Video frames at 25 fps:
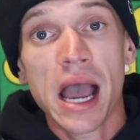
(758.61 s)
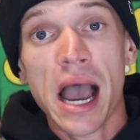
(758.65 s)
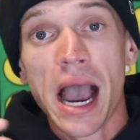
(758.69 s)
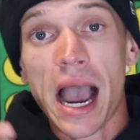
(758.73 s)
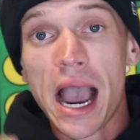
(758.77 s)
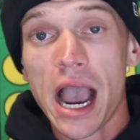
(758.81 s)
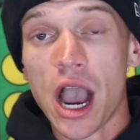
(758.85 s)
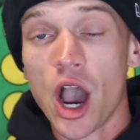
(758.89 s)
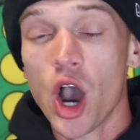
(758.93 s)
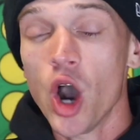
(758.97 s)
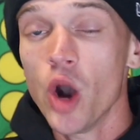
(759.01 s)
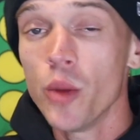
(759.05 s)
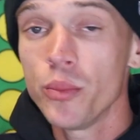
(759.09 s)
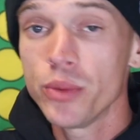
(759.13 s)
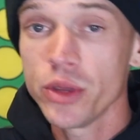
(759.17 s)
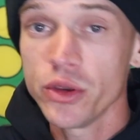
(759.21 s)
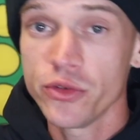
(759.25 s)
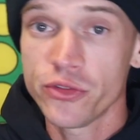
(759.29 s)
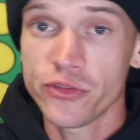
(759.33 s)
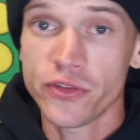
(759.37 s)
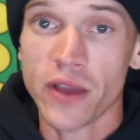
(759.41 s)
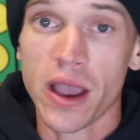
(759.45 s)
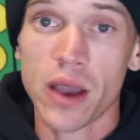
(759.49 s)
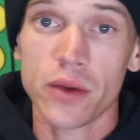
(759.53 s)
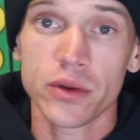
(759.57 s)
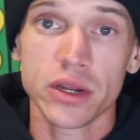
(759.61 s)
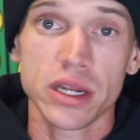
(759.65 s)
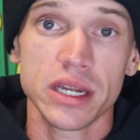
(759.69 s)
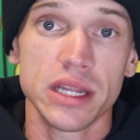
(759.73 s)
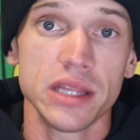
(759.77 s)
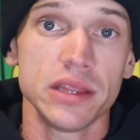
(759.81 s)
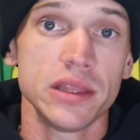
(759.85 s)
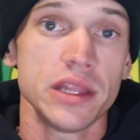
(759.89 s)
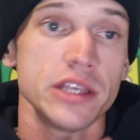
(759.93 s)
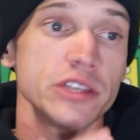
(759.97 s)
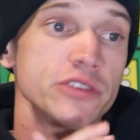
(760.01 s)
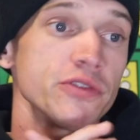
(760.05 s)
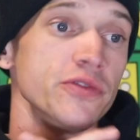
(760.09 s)
I hope you found it
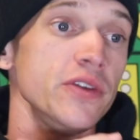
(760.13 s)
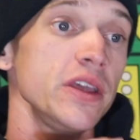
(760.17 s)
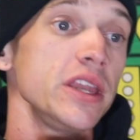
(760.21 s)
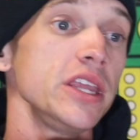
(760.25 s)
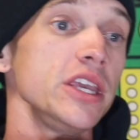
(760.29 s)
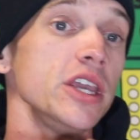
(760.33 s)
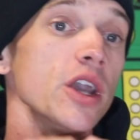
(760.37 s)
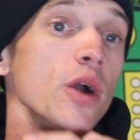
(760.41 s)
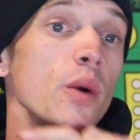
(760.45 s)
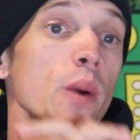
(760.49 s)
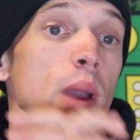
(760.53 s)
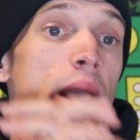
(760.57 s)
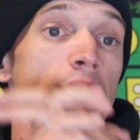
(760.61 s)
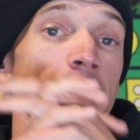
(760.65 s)
in this video,